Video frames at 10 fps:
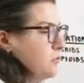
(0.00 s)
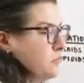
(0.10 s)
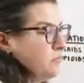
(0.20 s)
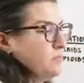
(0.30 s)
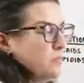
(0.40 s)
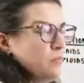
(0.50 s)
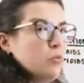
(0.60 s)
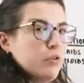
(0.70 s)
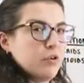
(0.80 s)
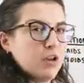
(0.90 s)
tube
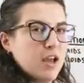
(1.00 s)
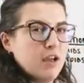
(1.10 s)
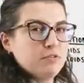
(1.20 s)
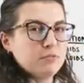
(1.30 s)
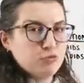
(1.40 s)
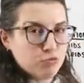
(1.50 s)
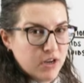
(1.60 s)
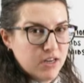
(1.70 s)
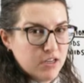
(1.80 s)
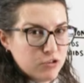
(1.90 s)
where they're going to have some
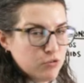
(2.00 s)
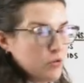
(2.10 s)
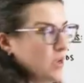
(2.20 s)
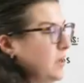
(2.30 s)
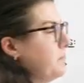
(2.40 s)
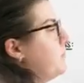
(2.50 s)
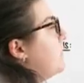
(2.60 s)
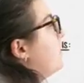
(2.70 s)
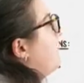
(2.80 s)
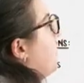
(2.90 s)
drainage, okay?
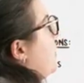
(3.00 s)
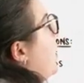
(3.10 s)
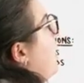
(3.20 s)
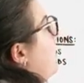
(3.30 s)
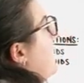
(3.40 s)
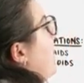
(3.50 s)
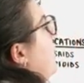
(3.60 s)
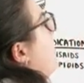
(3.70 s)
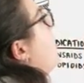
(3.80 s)
Very common, again,